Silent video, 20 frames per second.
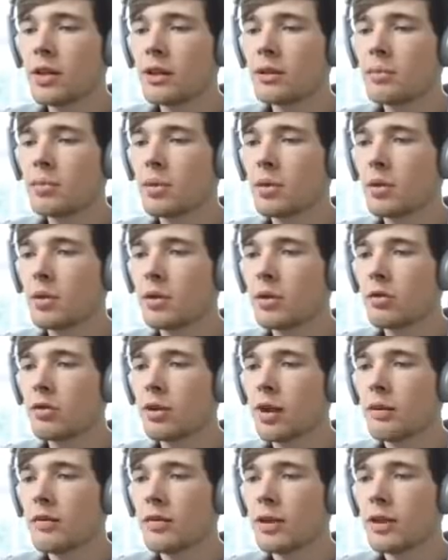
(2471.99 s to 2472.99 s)
Let's put the
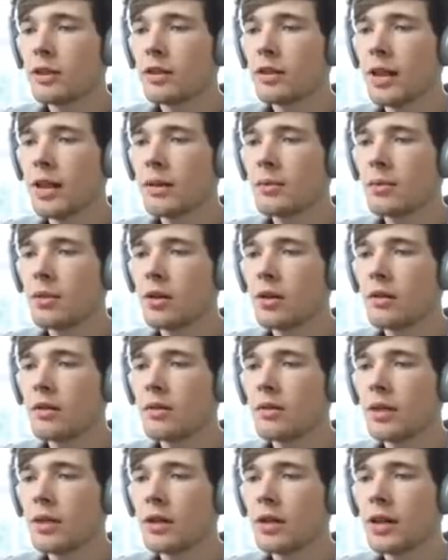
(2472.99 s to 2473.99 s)
crafting table
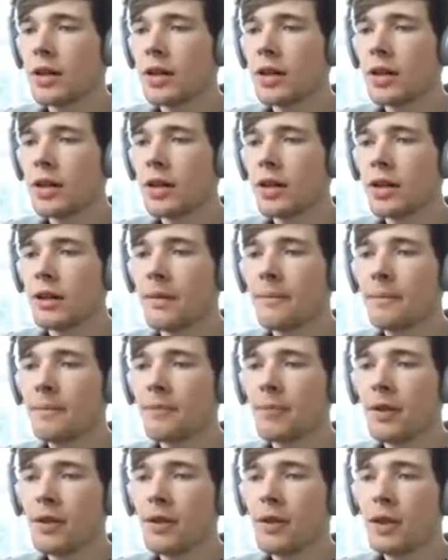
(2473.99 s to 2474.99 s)
over here
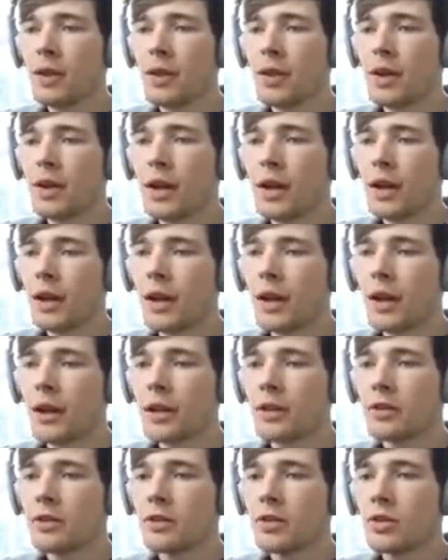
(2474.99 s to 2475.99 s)

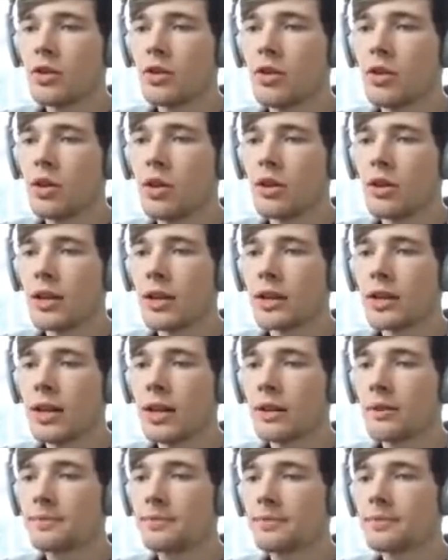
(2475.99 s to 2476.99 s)
and just knock this
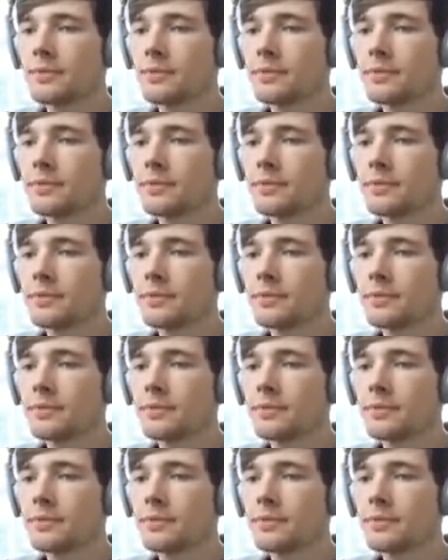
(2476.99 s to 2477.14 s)
out.